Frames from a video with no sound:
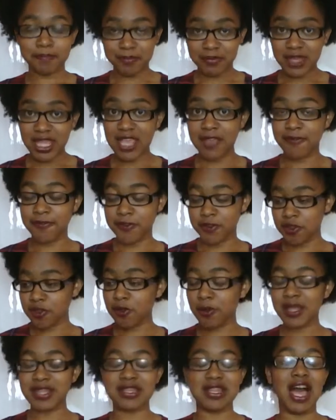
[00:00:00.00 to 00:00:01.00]
if you
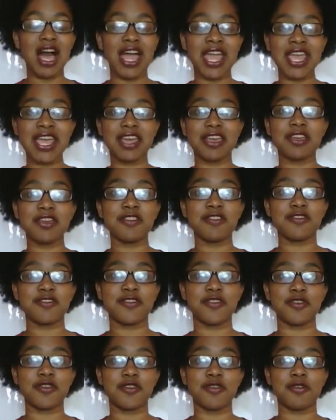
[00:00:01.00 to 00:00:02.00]
would like
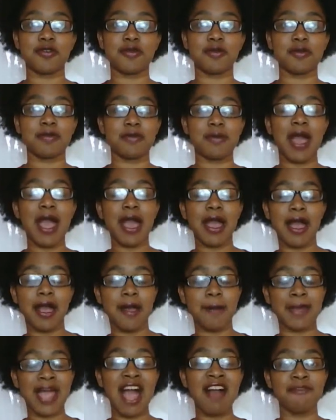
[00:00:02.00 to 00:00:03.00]
to
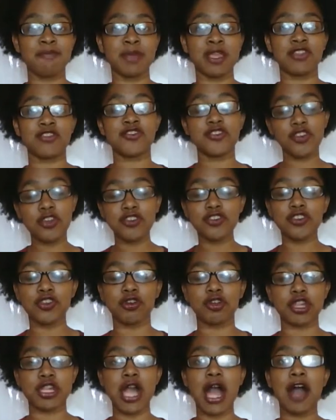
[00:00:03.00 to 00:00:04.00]
have me tutor your
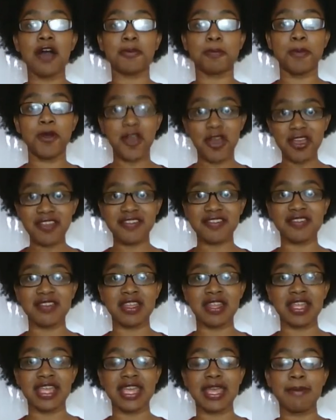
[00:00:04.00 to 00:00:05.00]
child
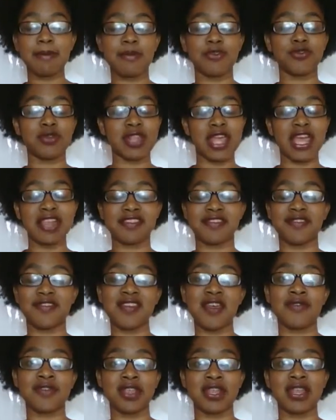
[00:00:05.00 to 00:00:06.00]
personally between the ages of
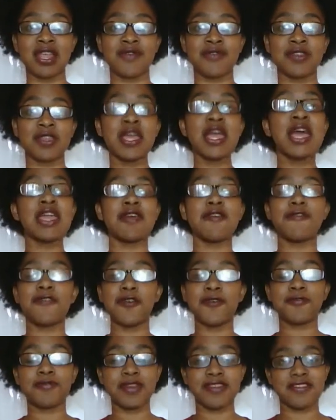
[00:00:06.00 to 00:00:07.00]
7 and 11, then feel
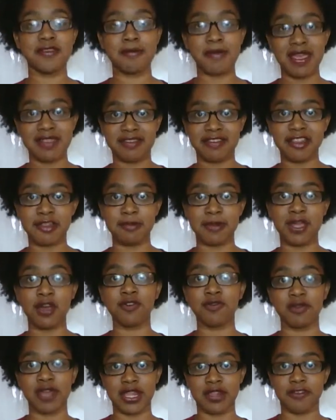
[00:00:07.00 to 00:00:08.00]
free to message me on
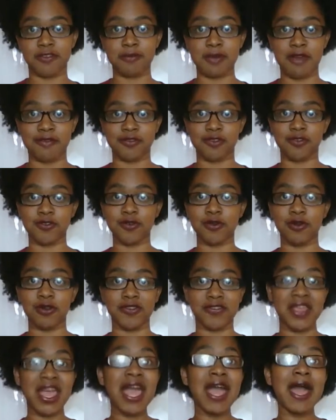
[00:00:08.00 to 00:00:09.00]
Rachel's Math
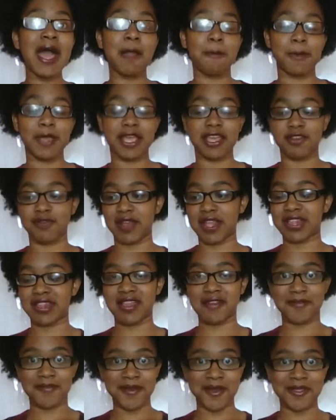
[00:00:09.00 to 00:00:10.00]
Tutorials and we can arrange
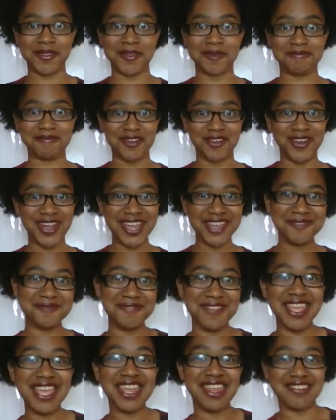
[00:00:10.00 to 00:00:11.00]
that further. Alright?
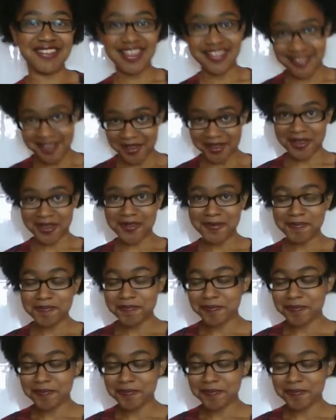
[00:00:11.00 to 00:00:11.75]
Does that sound good?